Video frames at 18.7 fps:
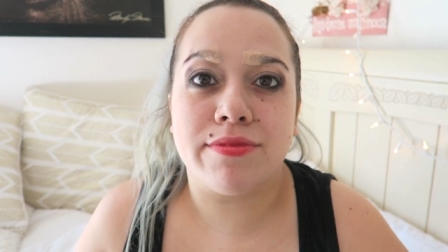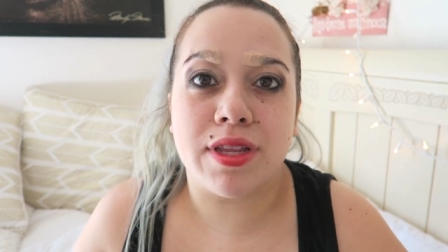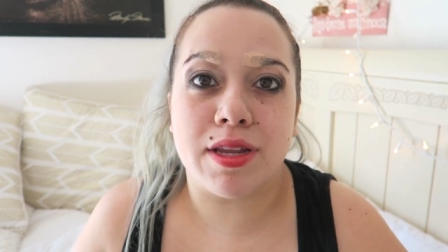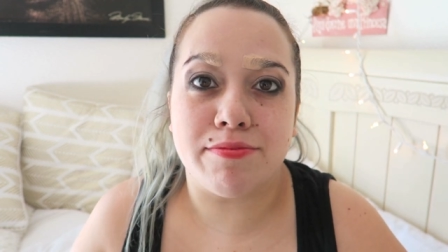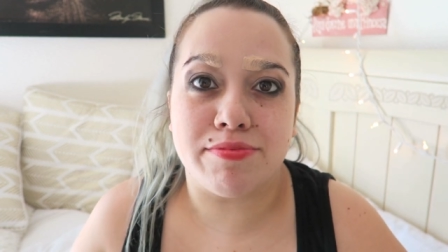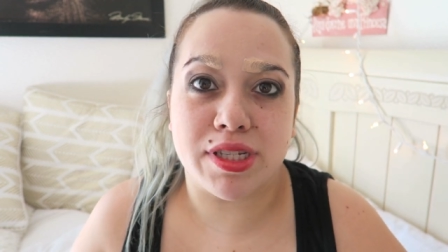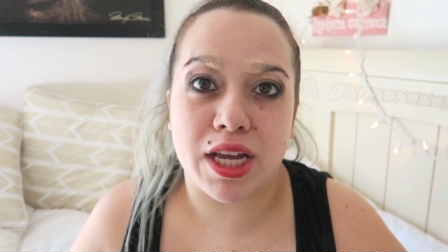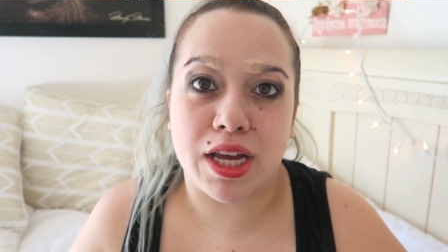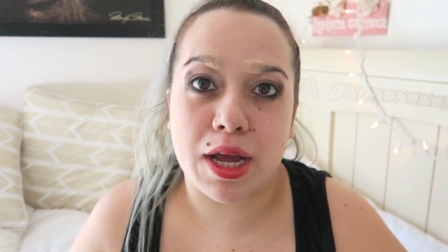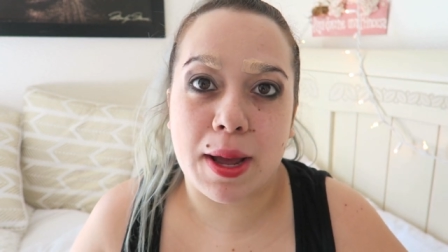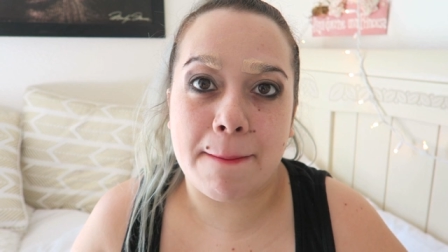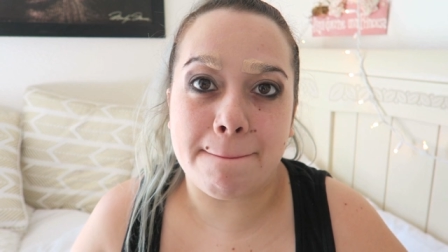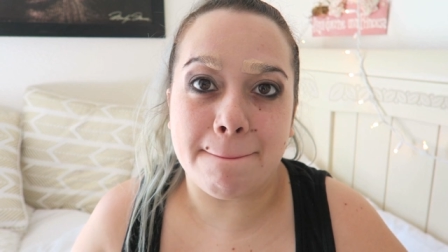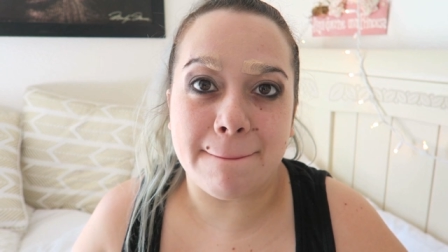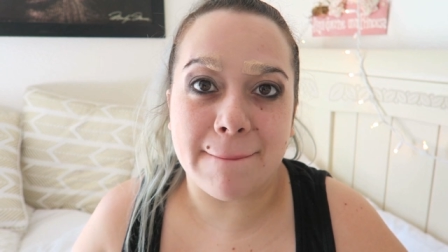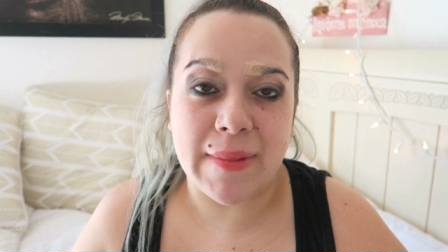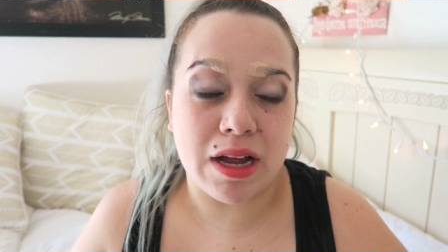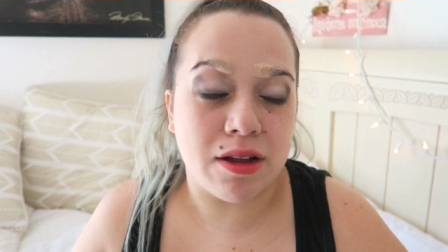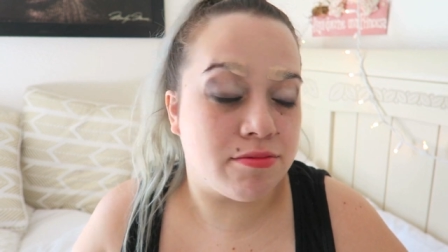lipstick.
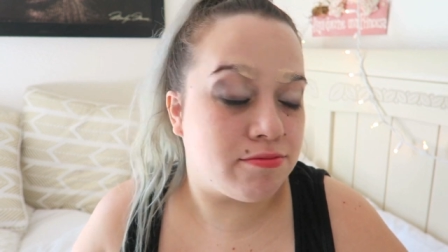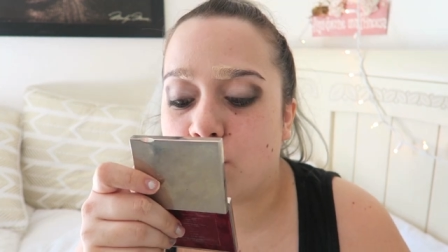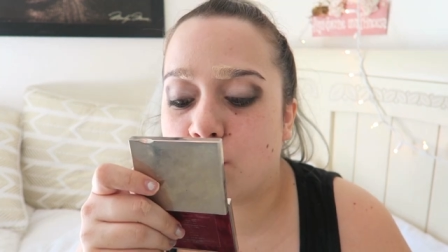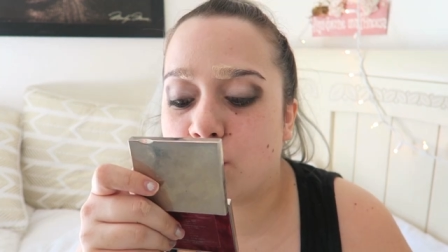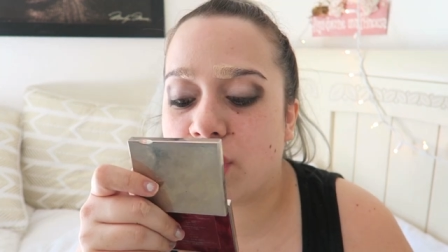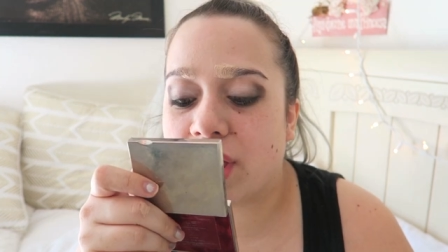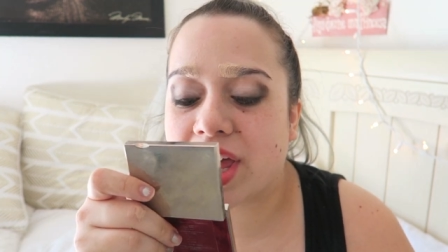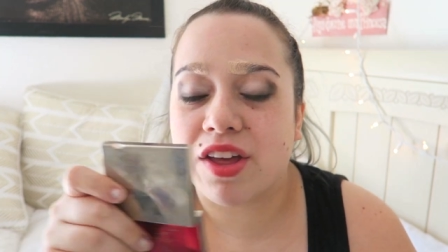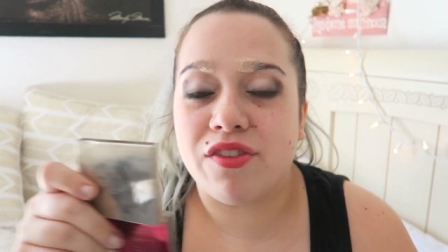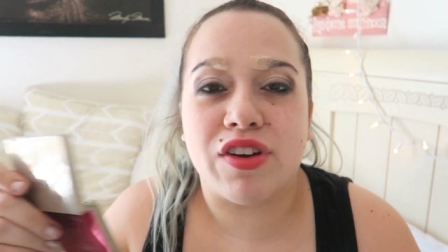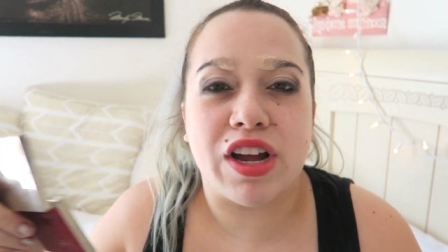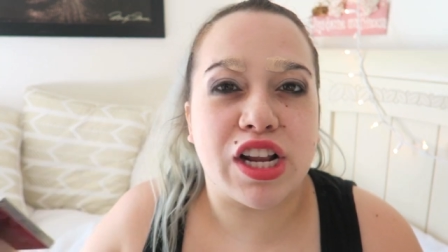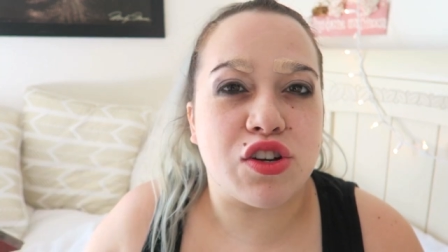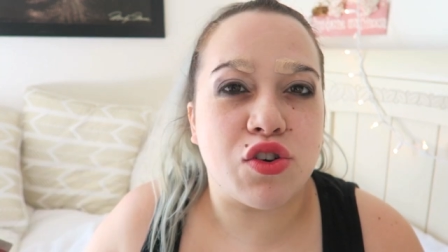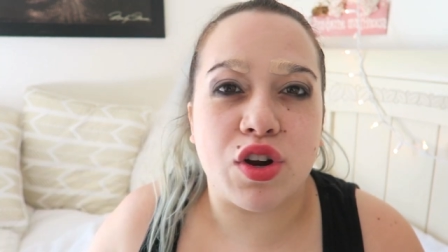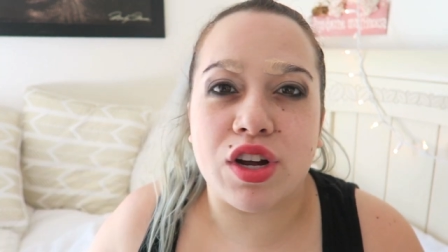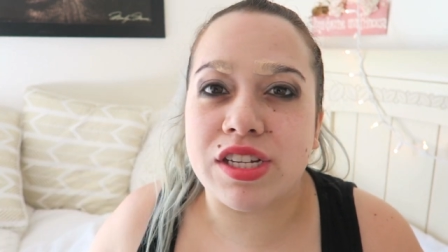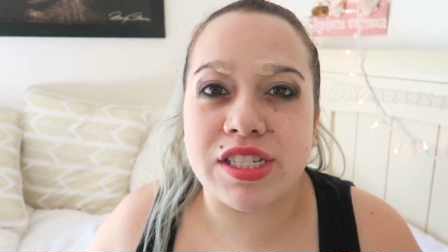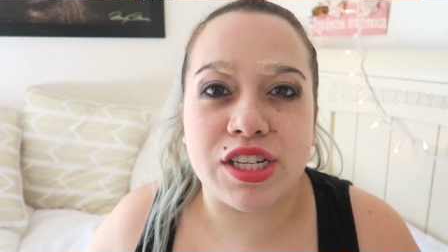Or like a
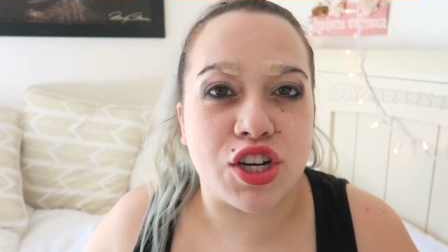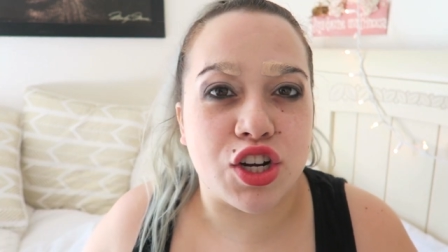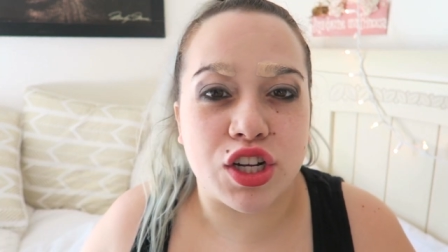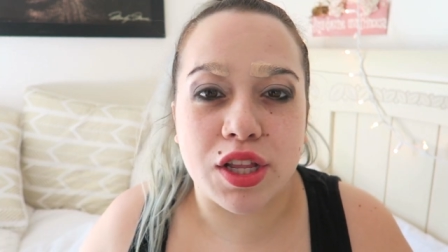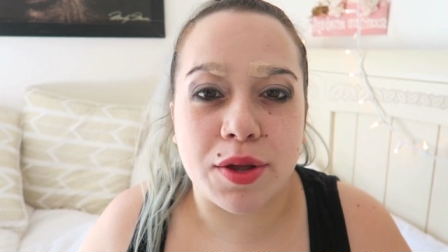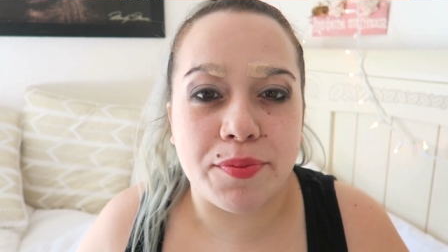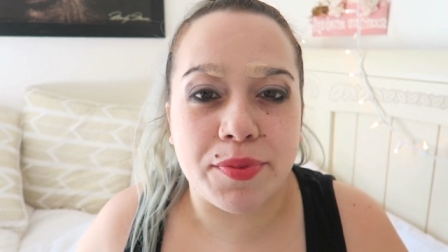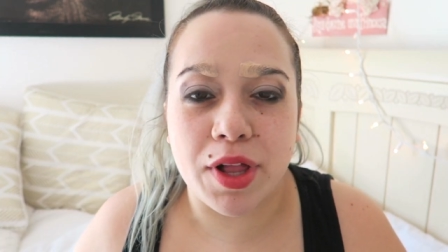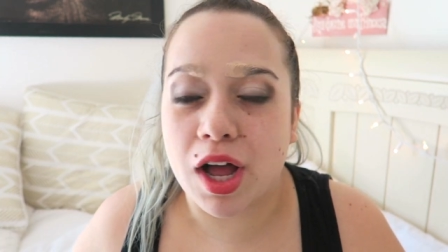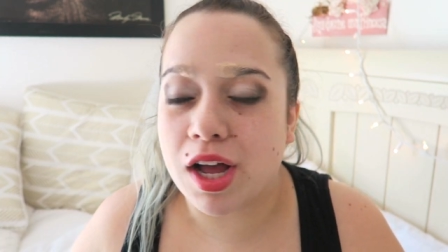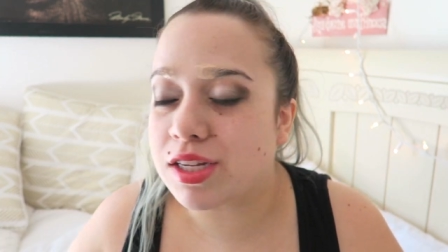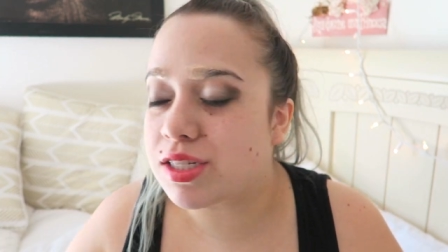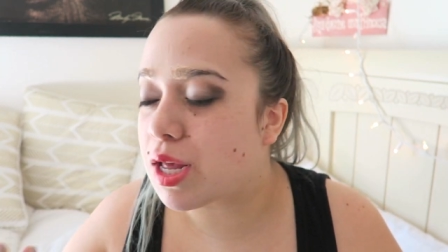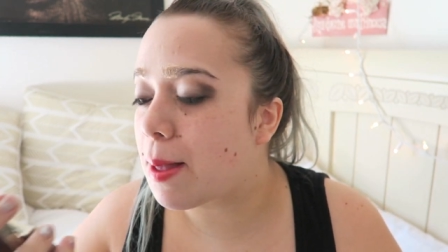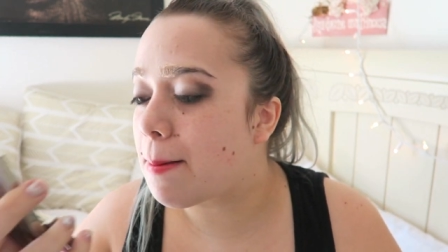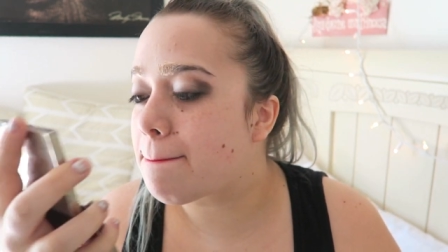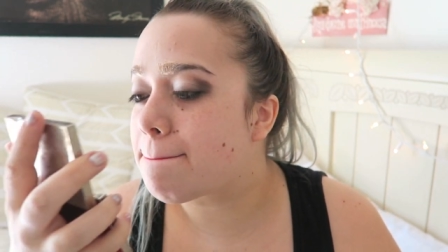Victoria's Secret lip gloss.